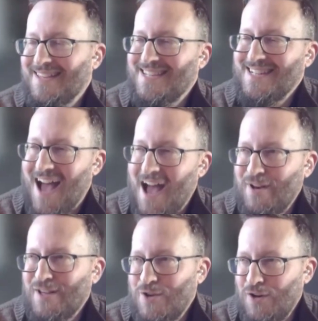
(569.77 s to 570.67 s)
It's not
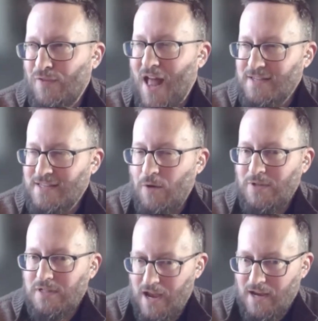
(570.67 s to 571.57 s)
been as good at that as I
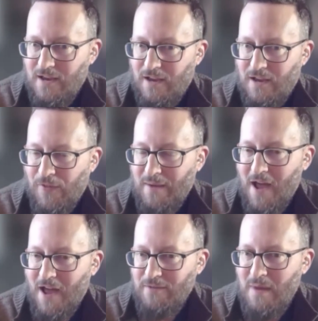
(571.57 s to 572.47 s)
would like. I feel like
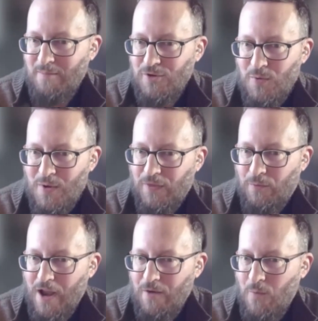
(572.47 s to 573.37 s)
I'm not maybe doing it
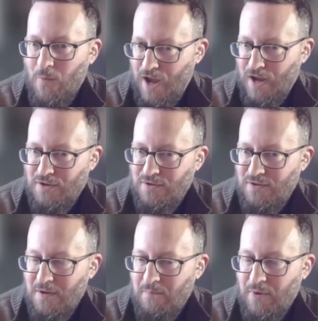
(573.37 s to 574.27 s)
the right way,
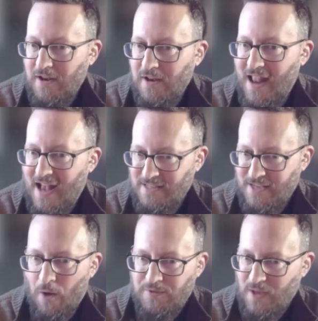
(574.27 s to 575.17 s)
but it
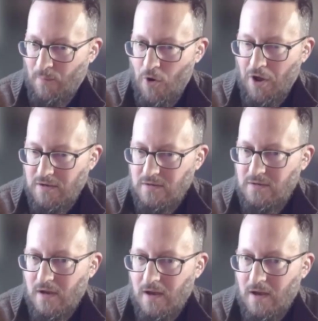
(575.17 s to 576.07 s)
has helped somewhat.
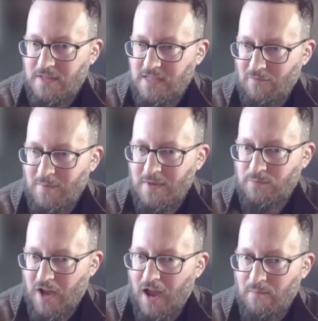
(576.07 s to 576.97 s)
It saved me
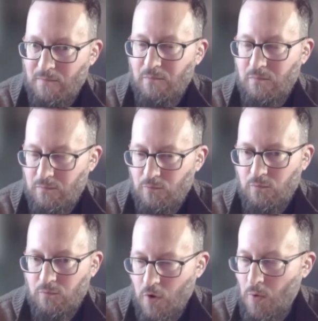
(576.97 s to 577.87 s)
some time
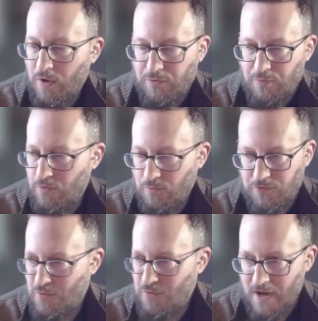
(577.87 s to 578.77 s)
going through
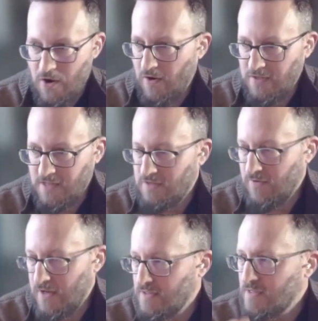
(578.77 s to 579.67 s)
too many RSS
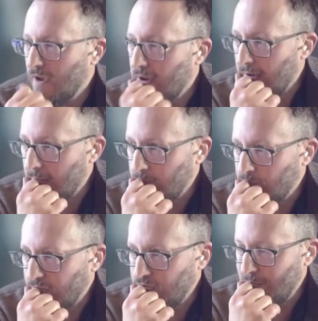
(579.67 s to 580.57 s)
feeds
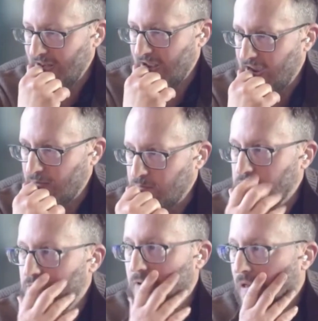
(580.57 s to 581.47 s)
and too many
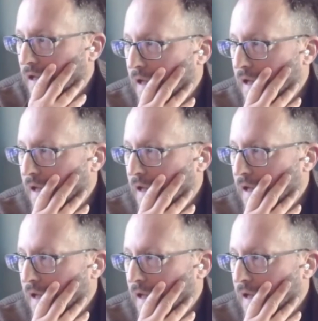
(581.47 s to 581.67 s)
items.